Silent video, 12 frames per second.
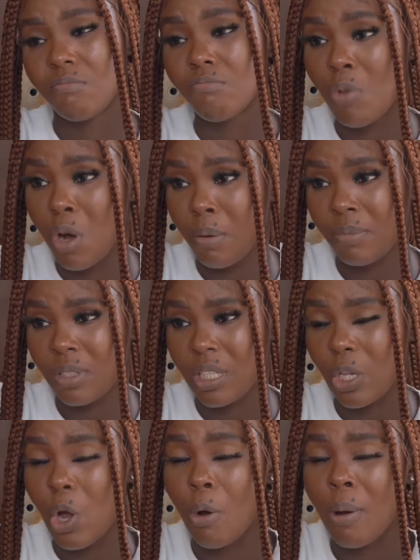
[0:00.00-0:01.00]
Mom,
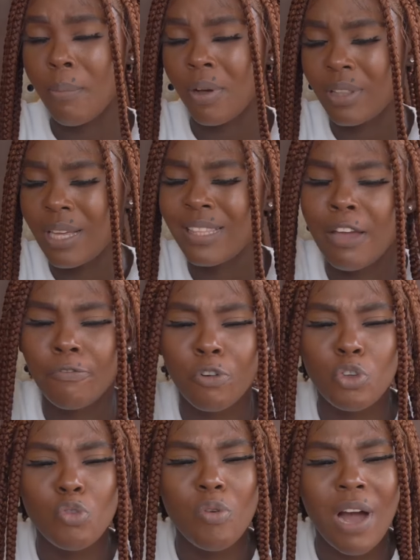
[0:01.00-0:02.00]
you are our mother,
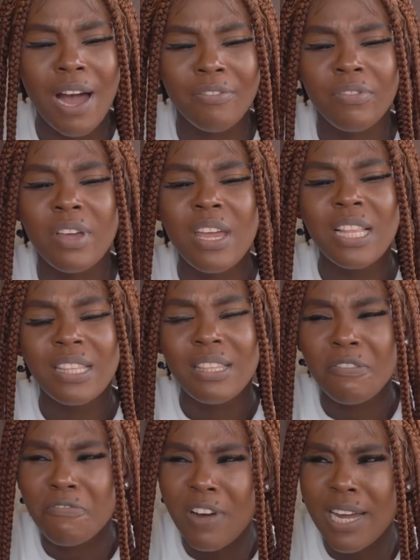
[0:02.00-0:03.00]
therefore you have
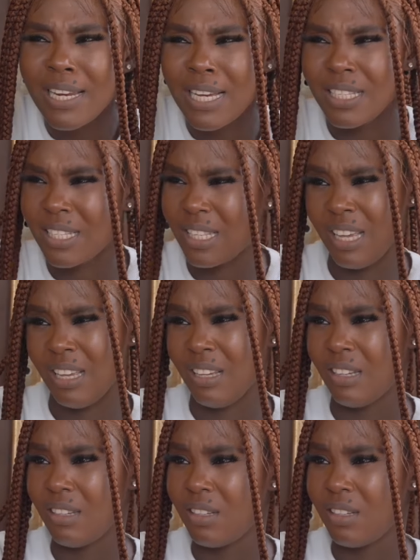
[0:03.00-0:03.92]
the final say.